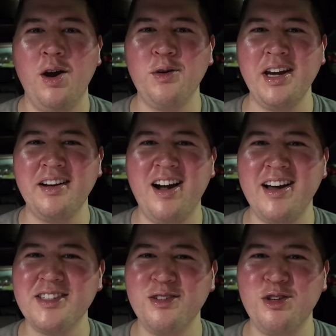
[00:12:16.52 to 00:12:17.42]
Okay
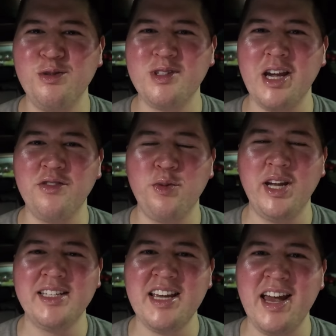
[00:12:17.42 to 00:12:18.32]
guys, so Tuesday of
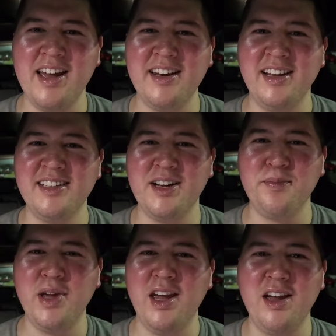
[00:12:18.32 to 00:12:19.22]
week 10 ended
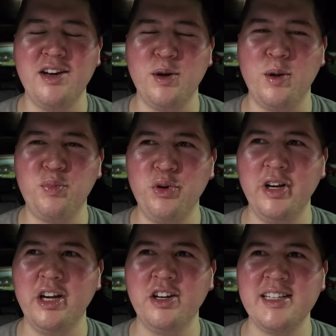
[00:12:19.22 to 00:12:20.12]
up being a
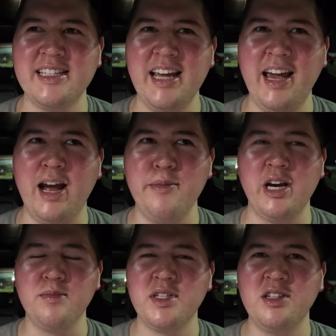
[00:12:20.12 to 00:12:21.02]
pretty good day. I
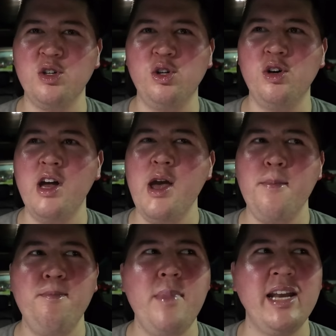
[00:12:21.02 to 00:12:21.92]
mean, I'm still
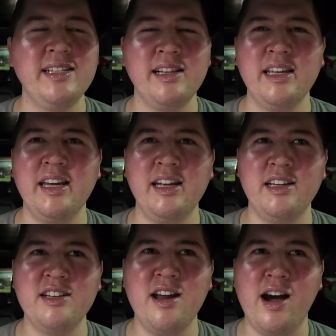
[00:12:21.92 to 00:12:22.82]

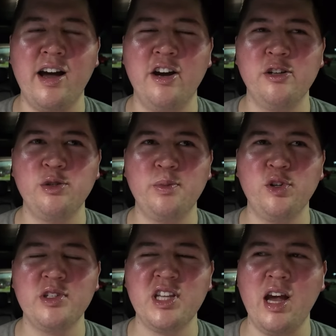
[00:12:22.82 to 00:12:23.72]
mentally not
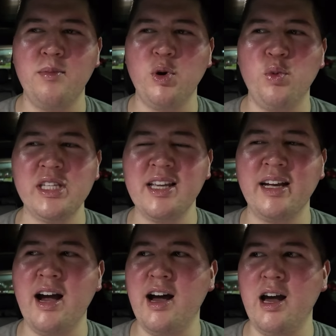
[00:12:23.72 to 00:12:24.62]
100%, but
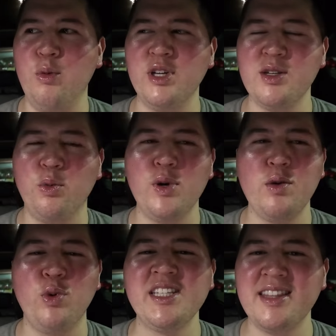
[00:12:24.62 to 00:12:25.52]

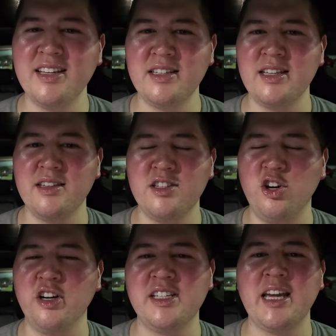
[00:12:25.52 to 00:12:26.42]
once things
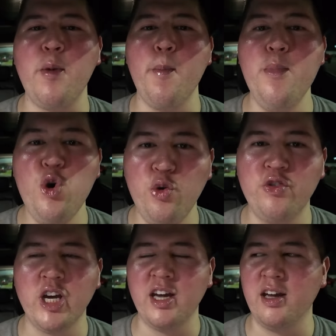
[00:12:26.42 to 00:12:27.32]
started to get
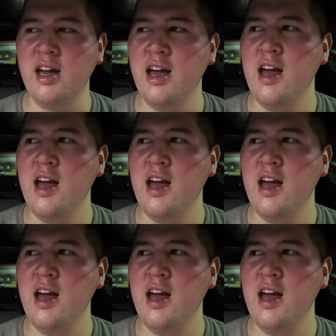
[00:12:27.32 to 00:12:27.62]
moving,